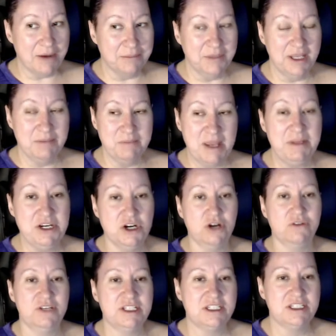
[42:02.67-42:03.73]
it made me
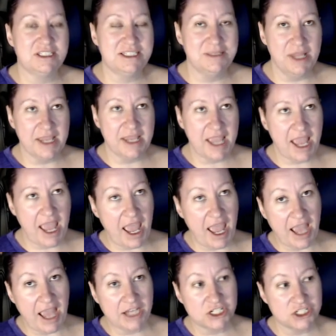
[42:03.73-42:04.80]
nervous. It seemed like
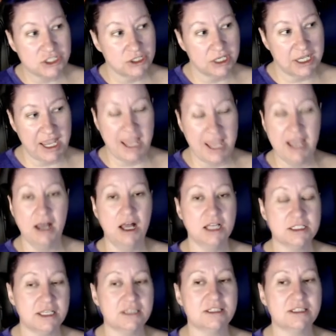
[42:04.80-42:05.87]
extra
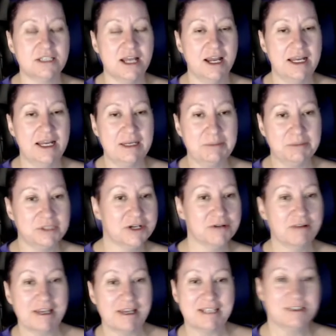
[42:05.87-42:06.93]
chaos at the time, you
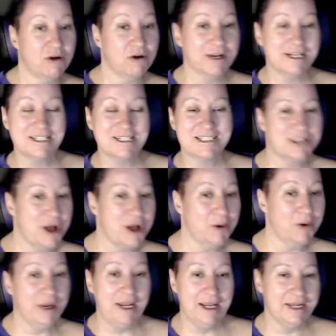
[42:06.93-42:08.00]
know, like it's already
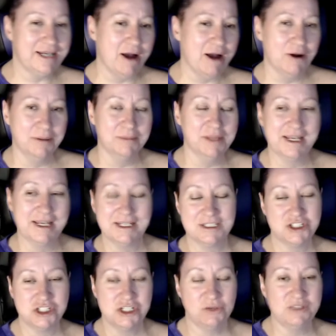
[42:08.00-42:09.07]
snowy and now I'm like
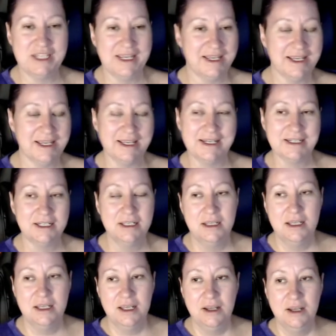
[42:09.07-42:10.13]
shifting, and
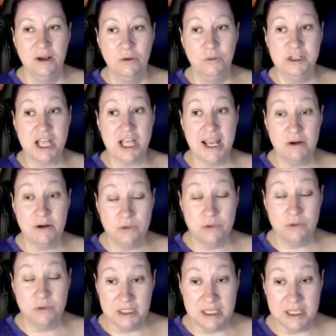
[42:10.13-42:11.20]
which I don't
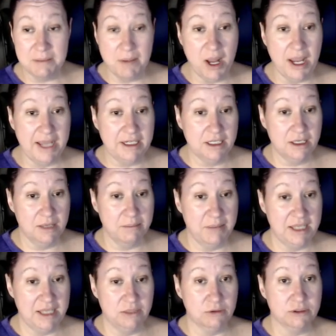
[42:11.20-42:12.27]
normally mind a
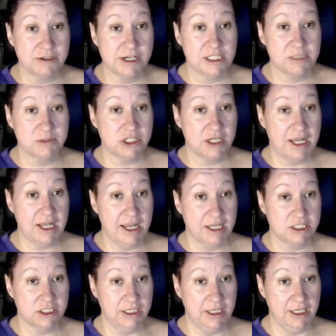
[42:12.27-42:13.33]
manual transmission. I
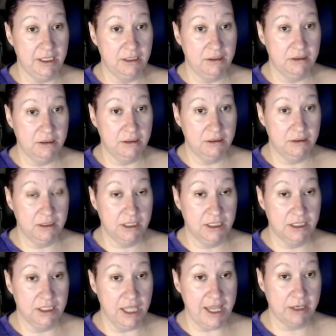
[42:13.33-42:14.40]
actually
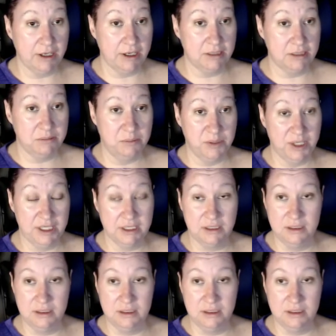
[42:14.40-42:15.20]
can like it, but